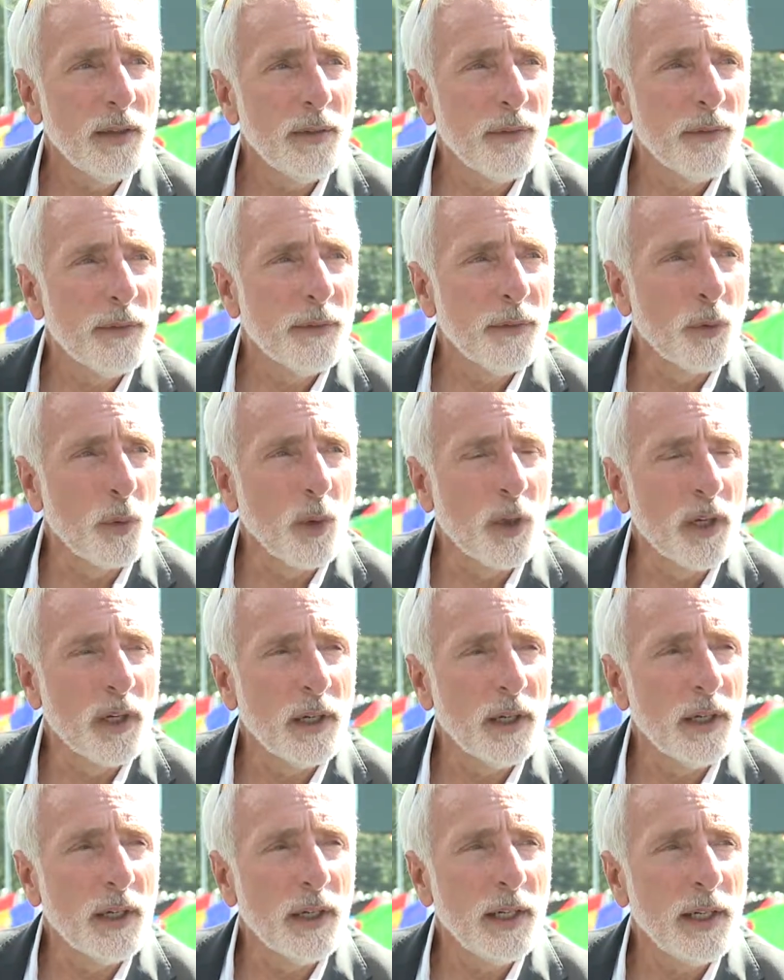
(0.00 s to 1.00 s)

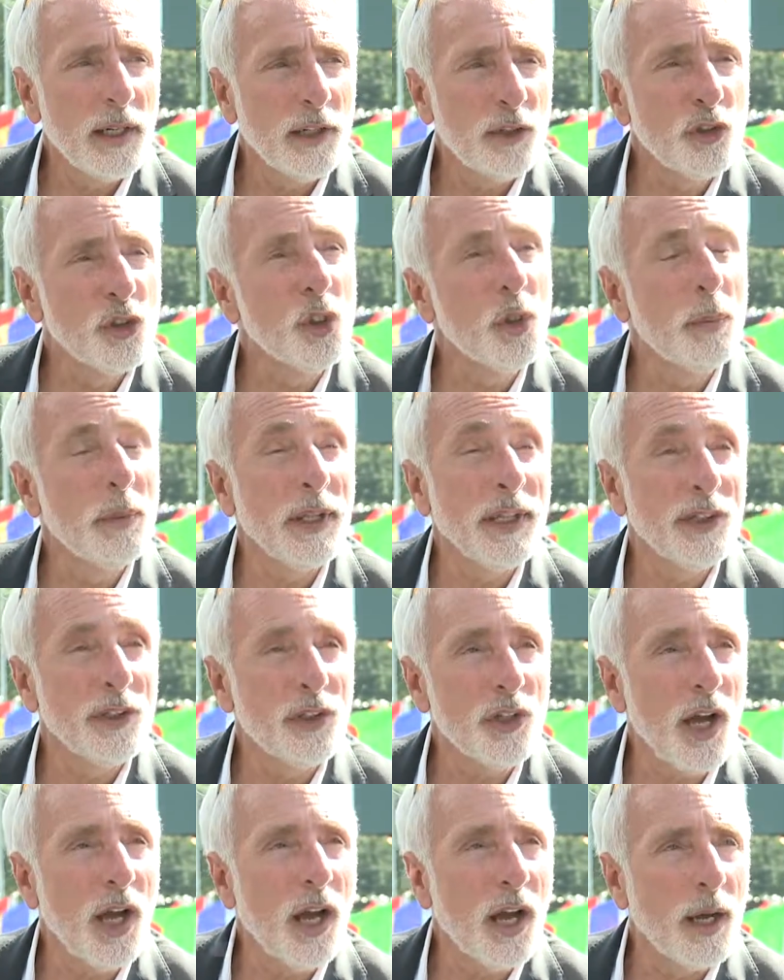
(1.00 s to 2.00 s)
for it's too big a
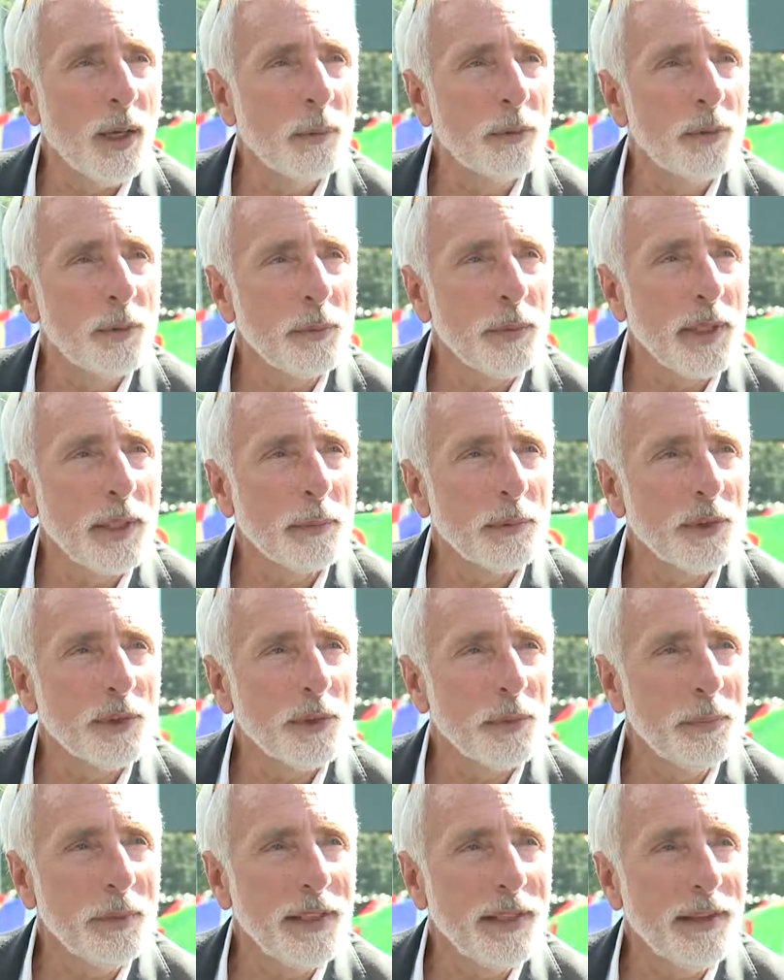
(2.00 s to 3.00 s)
job to be able
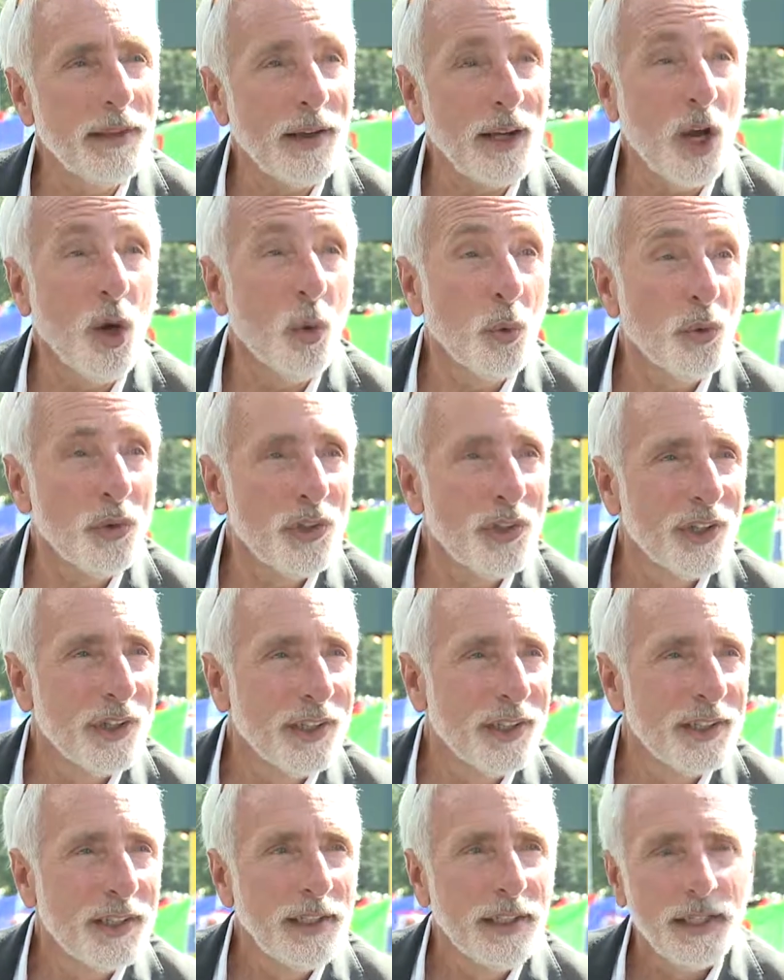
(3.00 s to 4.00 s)
to be the coach
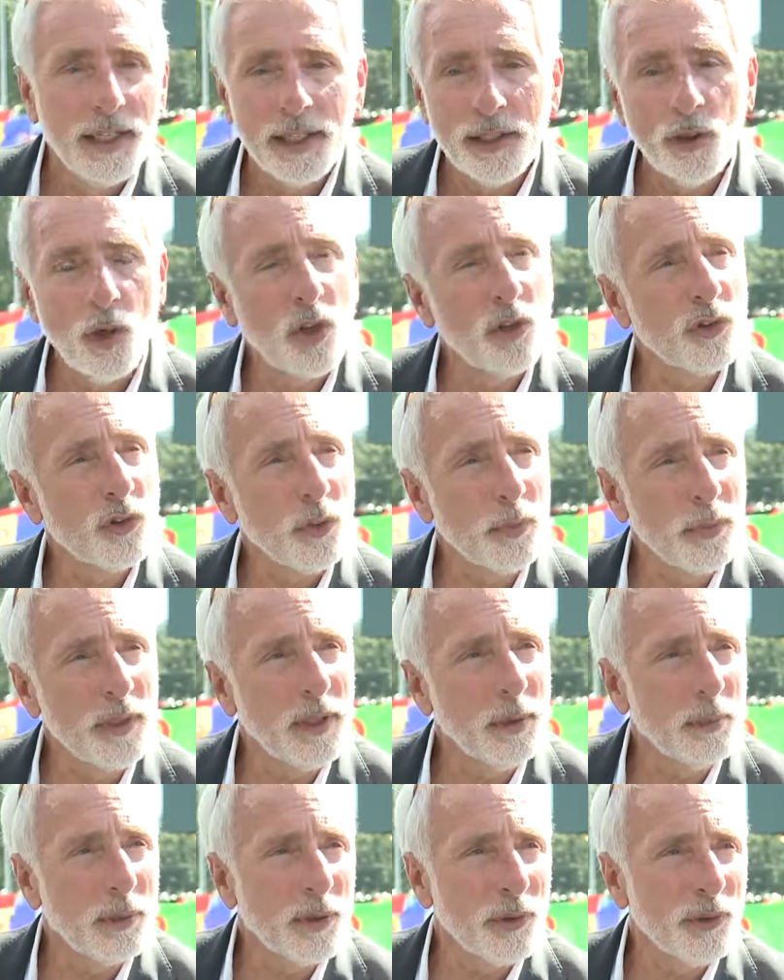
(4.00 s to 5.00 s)
and also be
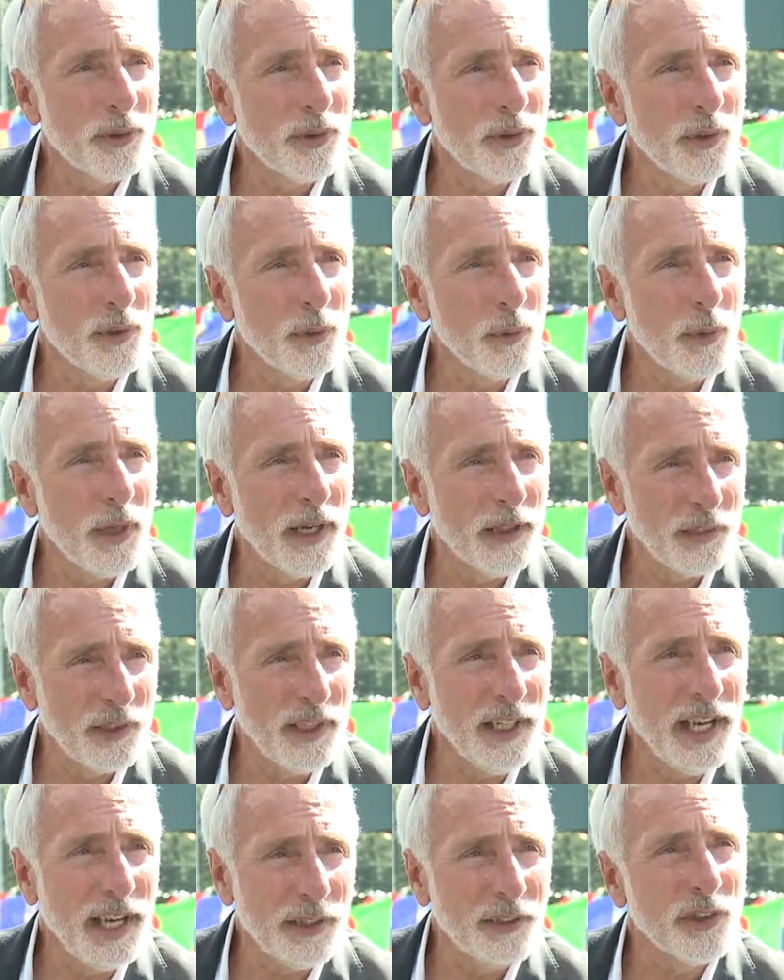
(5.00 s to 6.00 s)
the person who
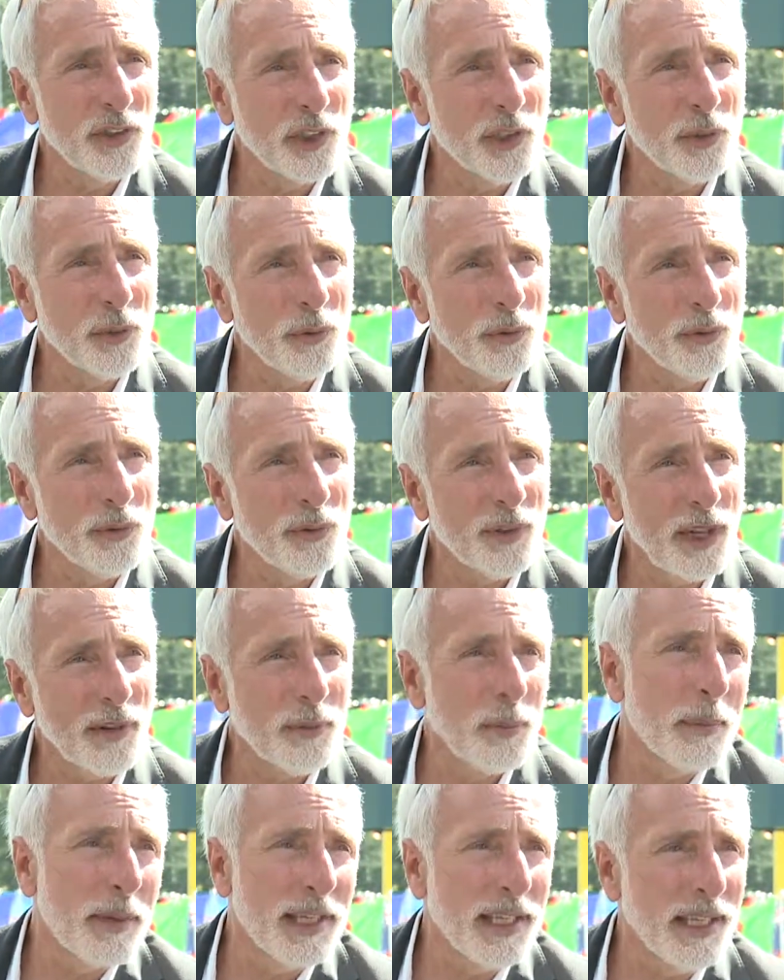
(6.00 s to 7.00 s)
actually executes.
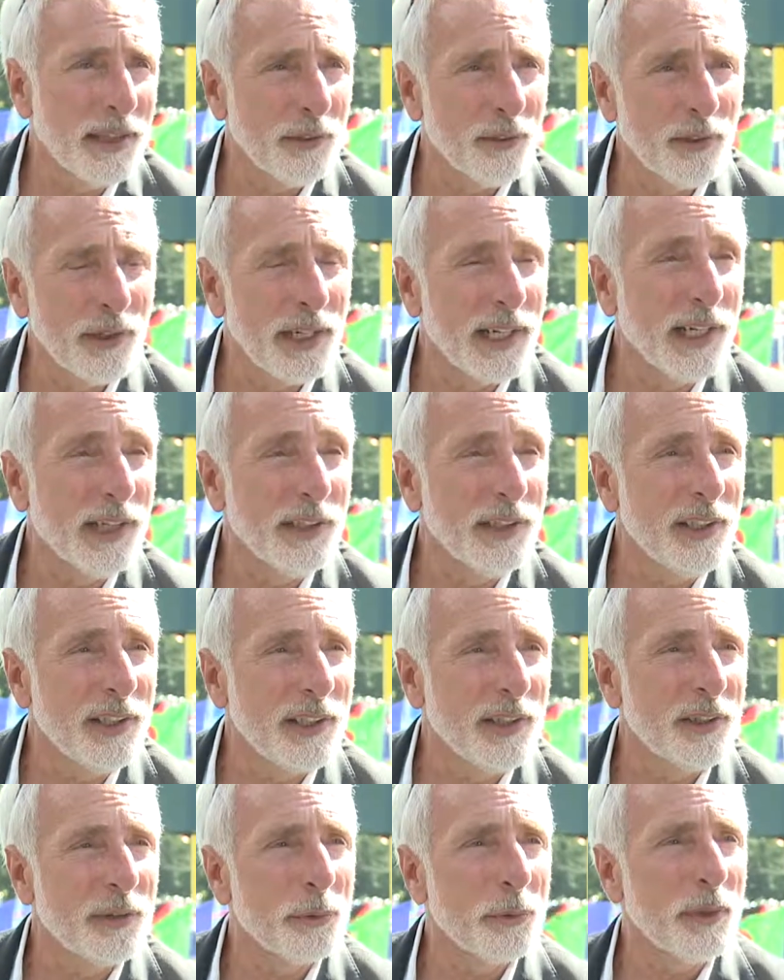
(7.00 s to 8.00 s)
Everybody has great
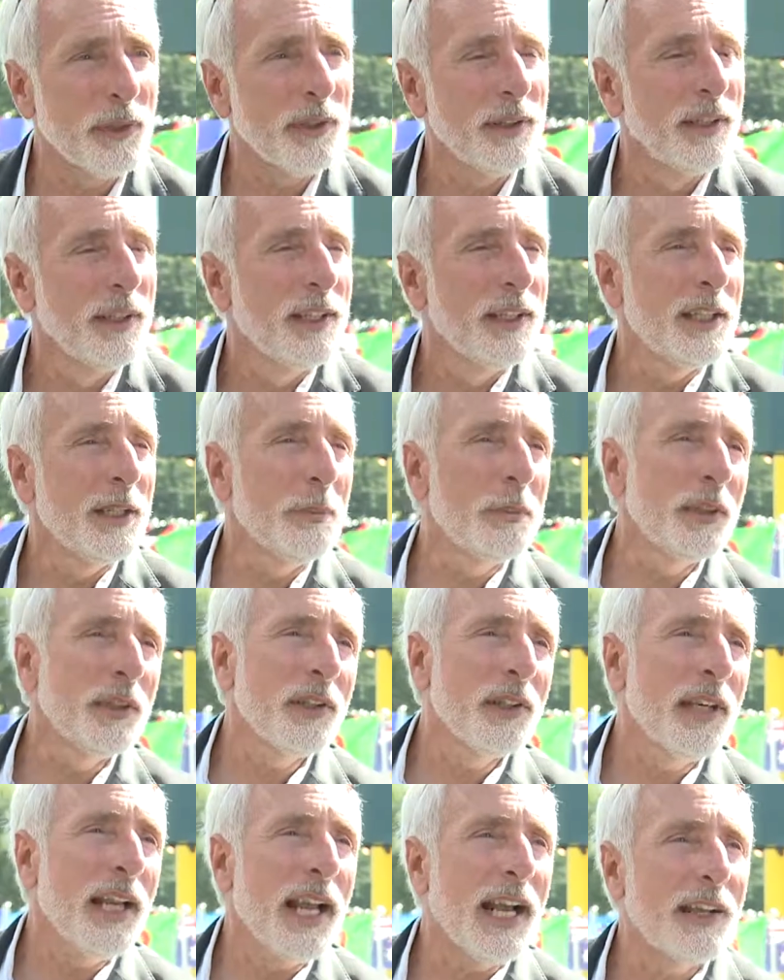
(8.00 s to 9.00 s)
ideas, but the
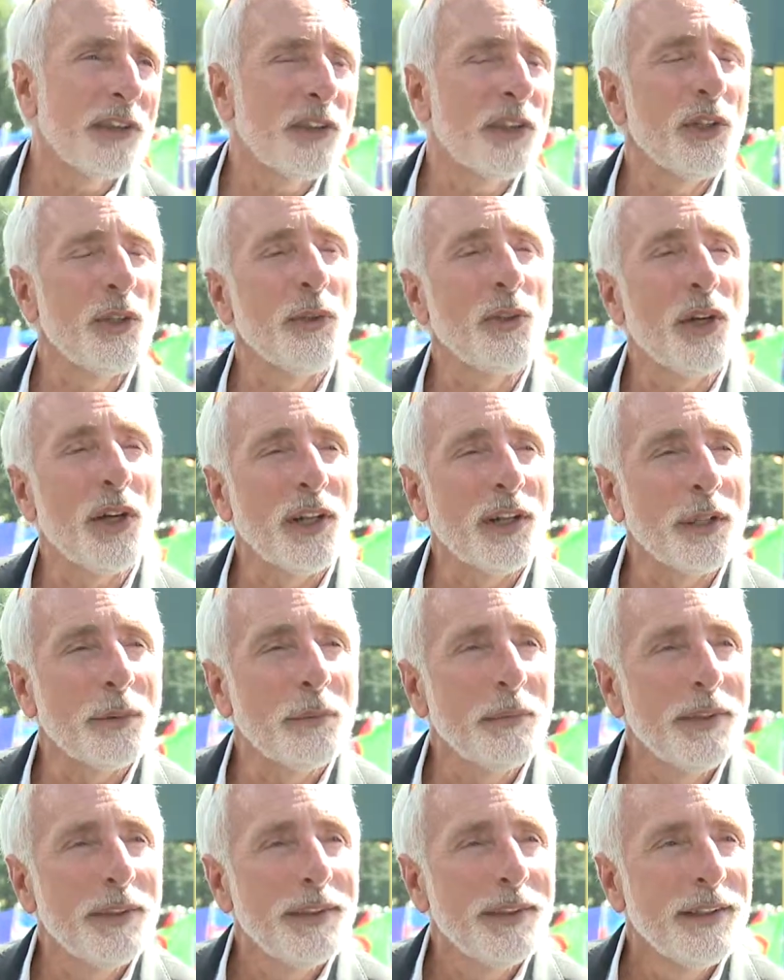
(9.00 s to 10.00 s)
ability to execute on
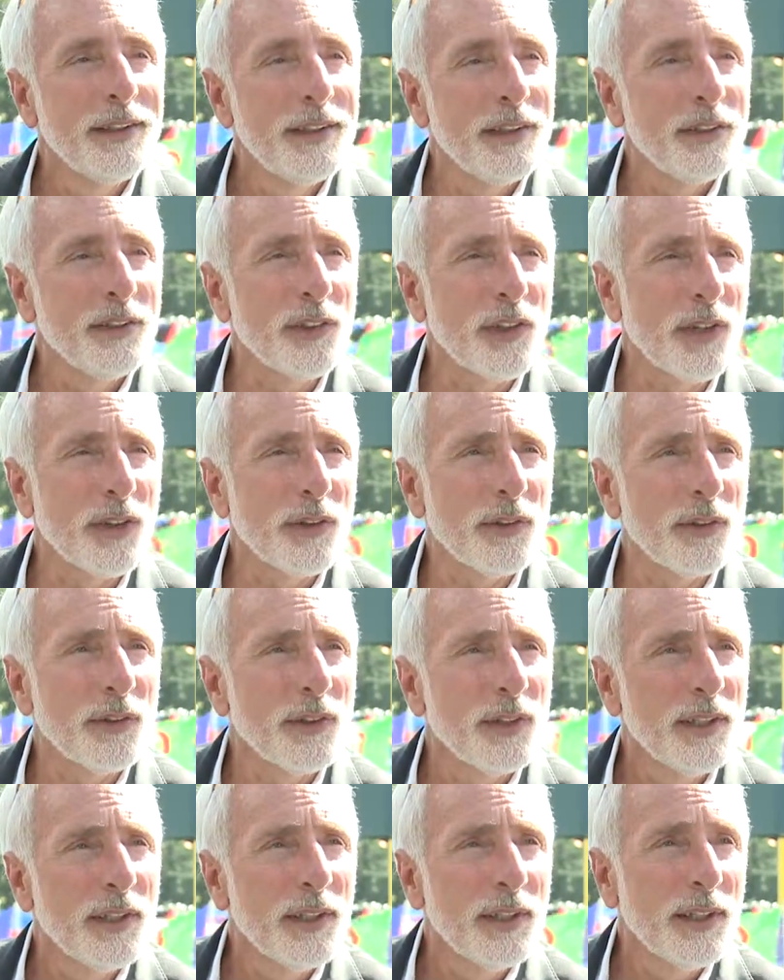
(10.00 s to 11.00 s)
them is another,
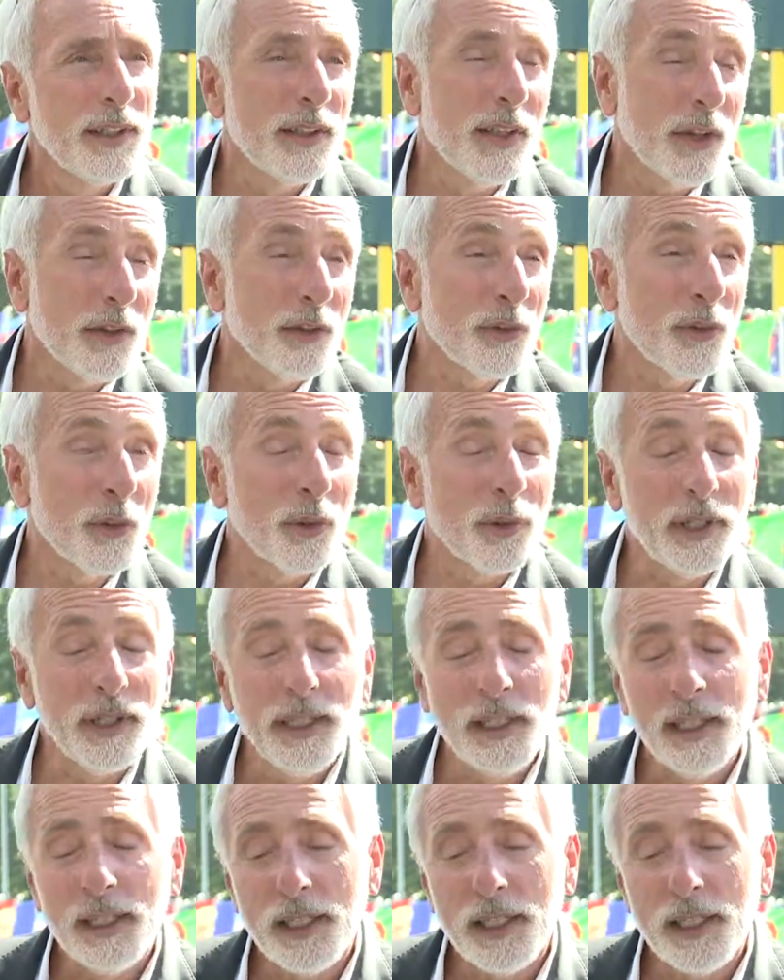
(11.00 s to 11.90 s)
another story.